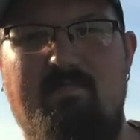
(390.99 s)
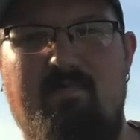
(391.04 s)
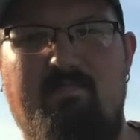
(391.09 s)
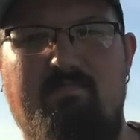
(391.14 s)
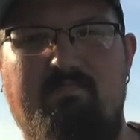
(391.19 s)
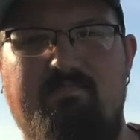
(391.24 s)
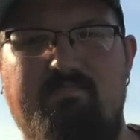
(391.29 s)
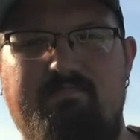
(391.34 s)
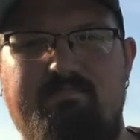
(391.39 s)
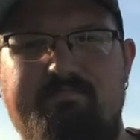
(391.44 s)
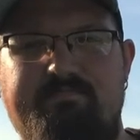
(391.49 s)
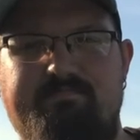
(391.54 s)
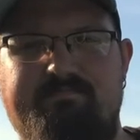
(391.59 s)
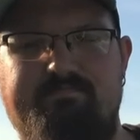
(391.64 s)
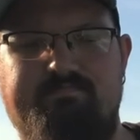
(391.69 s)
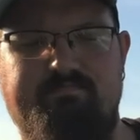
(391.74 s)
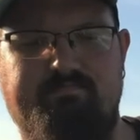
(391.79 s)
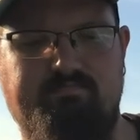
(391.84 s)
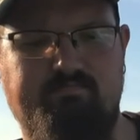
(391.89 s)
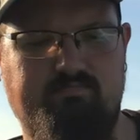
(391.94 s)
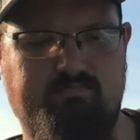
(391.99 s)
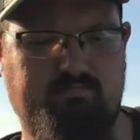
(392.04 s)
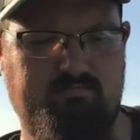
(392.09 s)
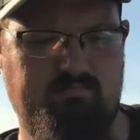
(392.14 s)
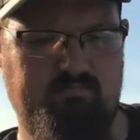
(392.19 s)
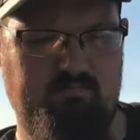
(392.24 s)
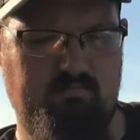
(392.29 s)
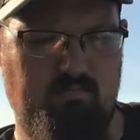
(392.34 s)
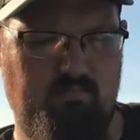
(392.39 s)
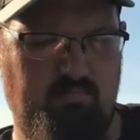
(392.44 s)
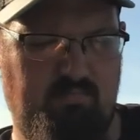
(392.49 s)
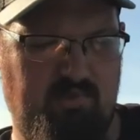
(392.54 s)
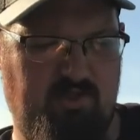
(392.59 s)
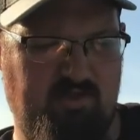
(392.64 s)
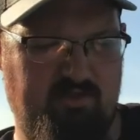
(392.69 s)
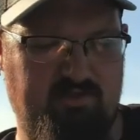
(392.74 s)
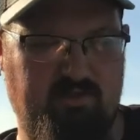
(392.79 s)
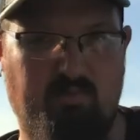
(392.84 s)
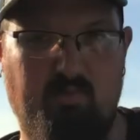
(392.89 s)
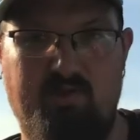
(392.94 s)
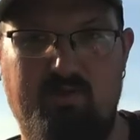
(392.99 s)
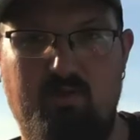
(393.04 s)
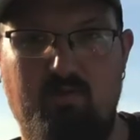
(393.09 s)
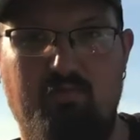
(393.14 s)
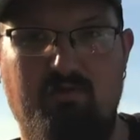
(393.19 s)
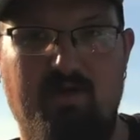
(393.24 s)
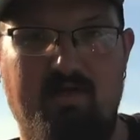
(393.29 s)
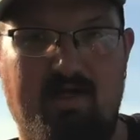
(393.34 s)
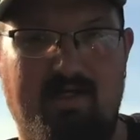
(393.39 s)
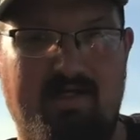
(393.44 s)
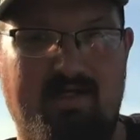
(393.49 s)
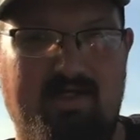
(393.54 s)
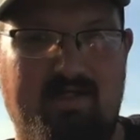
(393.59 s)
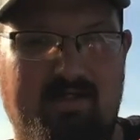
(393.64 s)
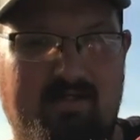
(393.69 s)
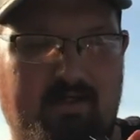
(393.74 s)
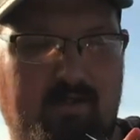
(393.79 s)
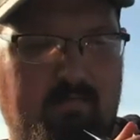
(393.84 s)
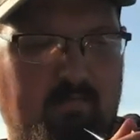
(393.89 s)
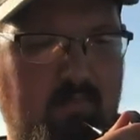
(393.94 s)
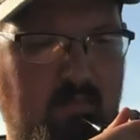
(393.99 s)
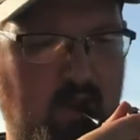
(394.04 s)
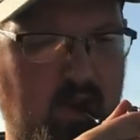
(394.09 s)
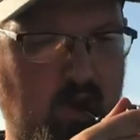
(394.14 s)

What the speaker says: them because we do plan on eating them.